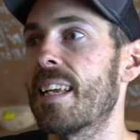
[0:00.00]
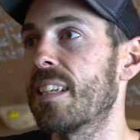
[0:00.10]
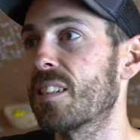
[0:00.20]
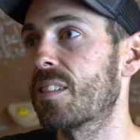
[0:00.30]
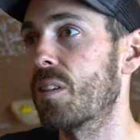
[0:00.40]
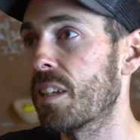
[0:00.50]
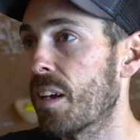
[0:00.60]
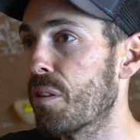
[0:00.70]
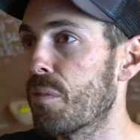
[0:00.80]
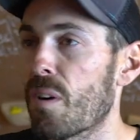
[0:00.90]
It's
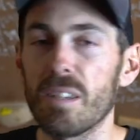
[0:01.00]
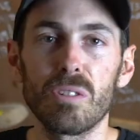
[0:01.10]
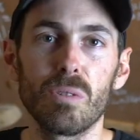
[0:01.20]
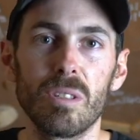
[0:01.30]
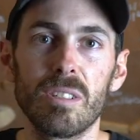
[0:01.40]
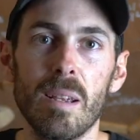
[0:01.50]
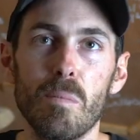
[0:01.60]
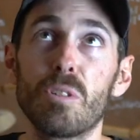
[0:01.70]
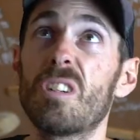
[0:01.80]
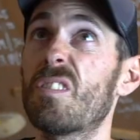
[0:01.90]
the right sort of
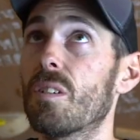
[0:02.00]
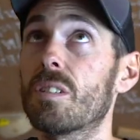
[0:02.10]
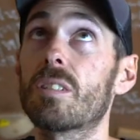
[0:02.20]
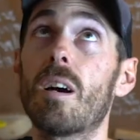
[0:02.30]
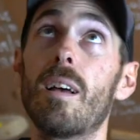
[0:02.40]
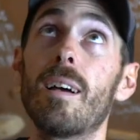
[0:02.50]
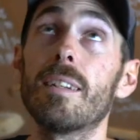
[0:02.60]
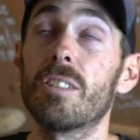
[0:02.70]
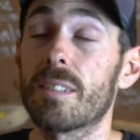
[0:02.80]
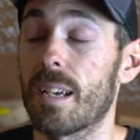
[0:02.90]
temperature. I've got a
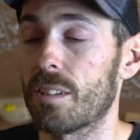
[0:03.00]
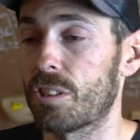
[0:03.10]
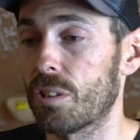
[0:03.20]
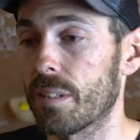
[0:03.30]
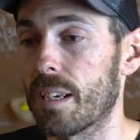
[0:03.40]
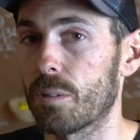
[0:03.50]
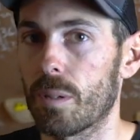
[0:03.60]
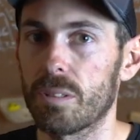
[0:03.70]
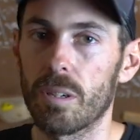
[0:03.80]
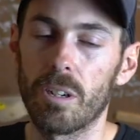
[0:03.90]
skylight just out of shot there as
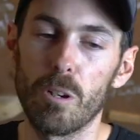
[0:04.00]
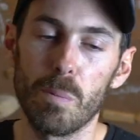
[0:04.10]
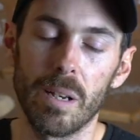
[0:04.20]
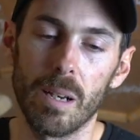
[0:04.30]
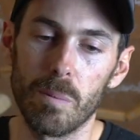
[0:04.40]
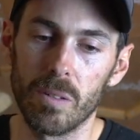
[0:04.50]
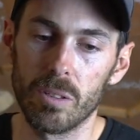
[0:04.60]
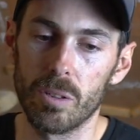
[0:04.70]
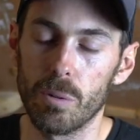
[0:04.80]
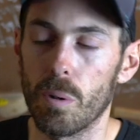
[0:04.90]
well, so I can open it up if it's
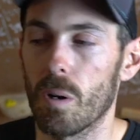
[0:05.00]
too